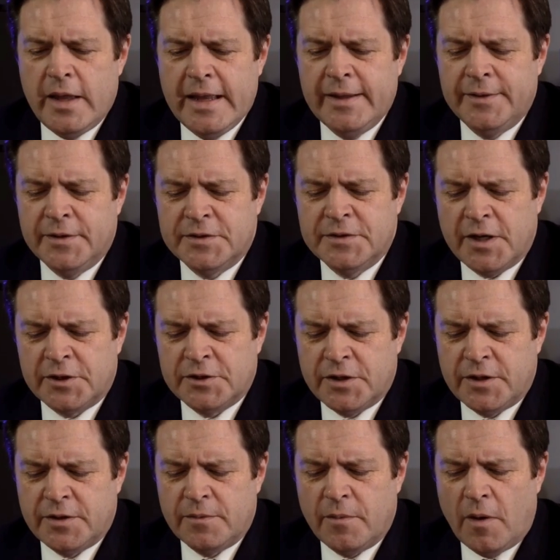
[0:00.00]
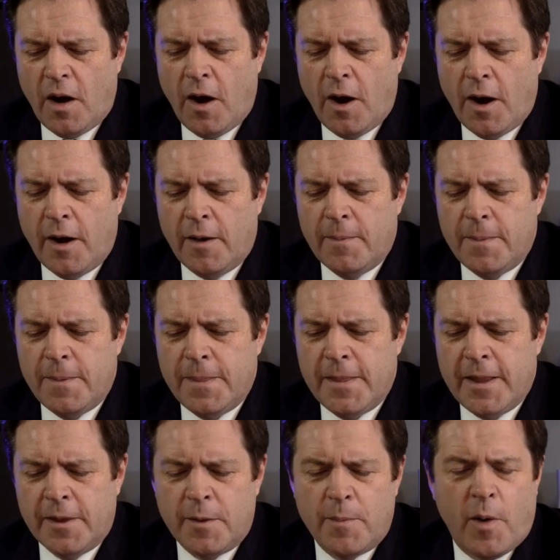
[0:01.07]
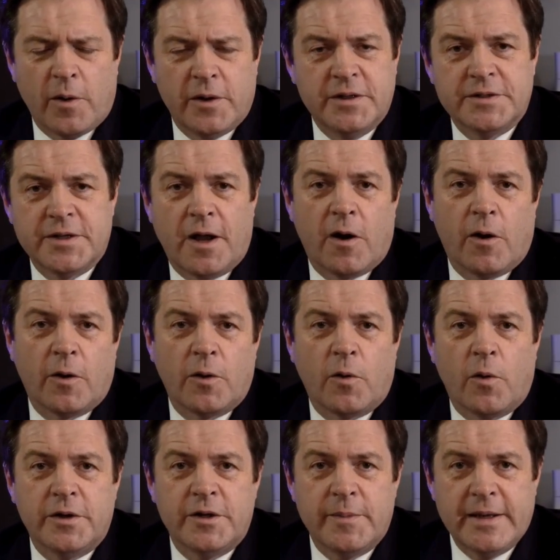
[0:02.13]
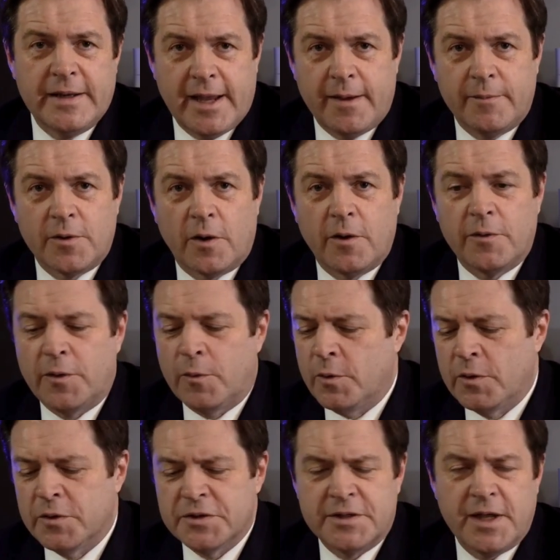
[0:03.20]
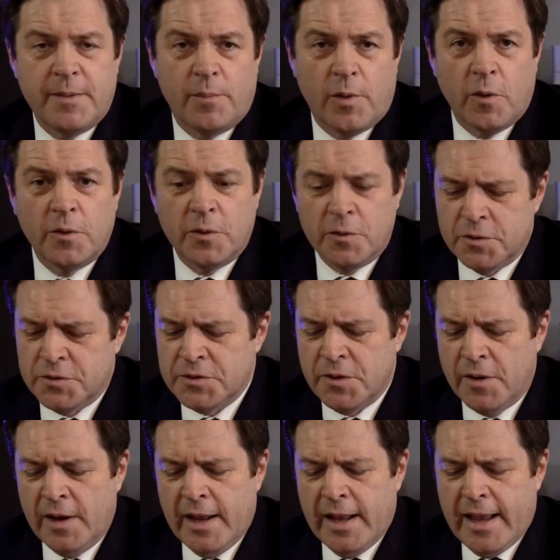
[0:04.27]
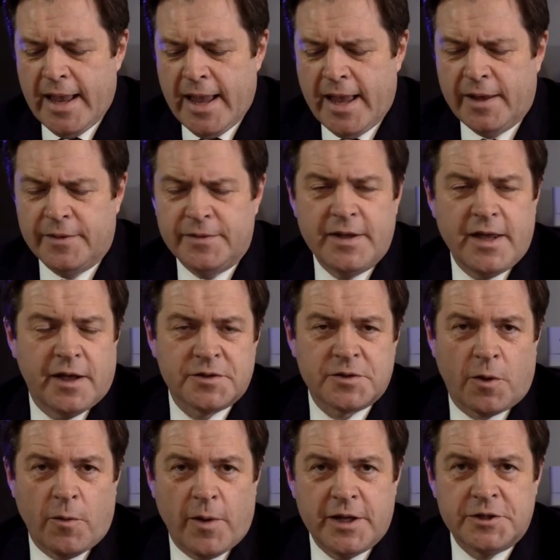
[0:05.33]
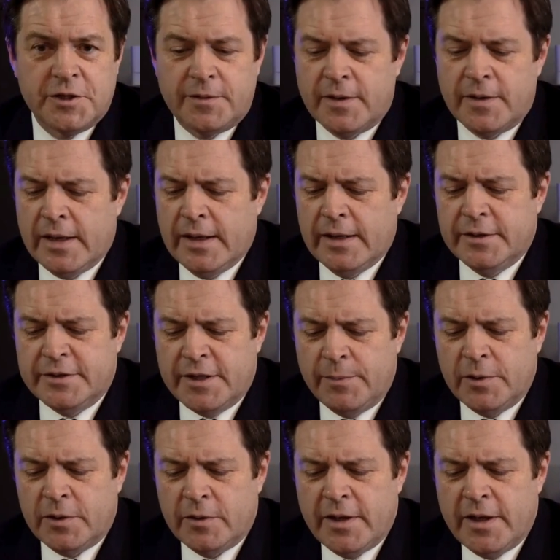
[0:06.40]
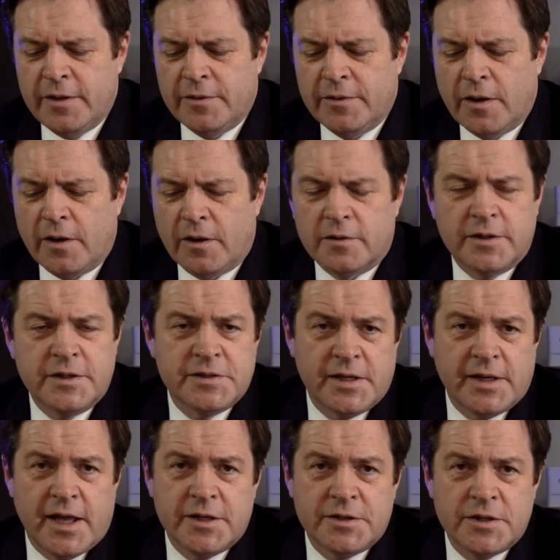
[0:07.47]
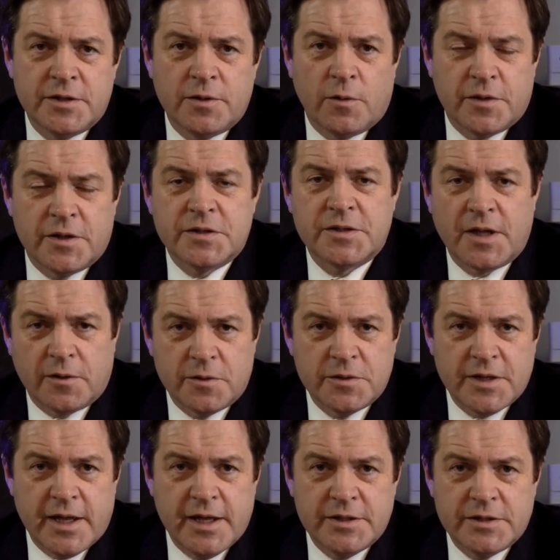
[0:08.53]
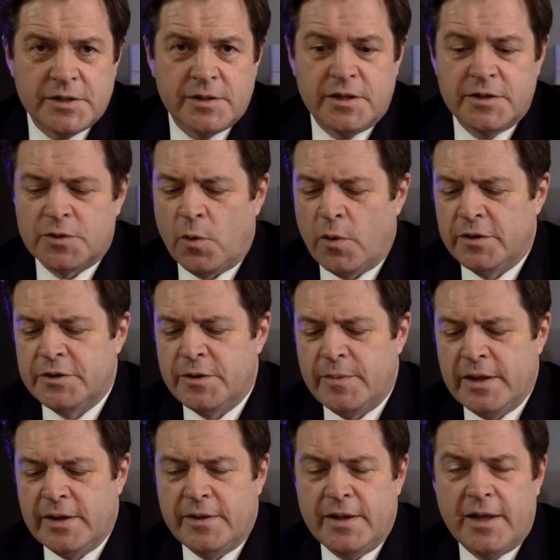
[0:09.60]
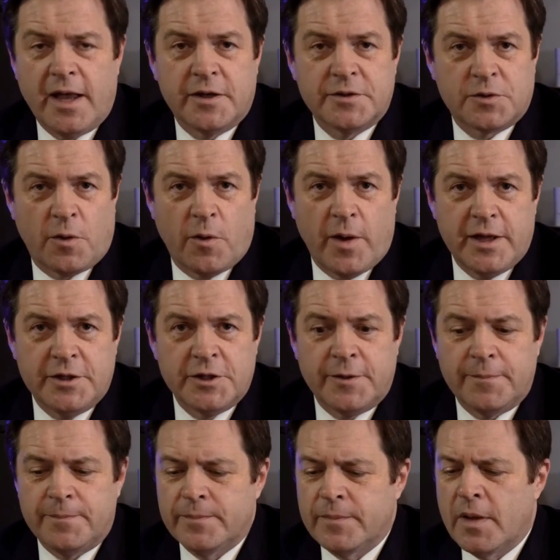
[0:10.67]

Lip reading: In this section, the other parties that are going to be named are the real estate brokers and the escrow agent. Typically, the listing agent or the seller's agent is going to be the escrow agent.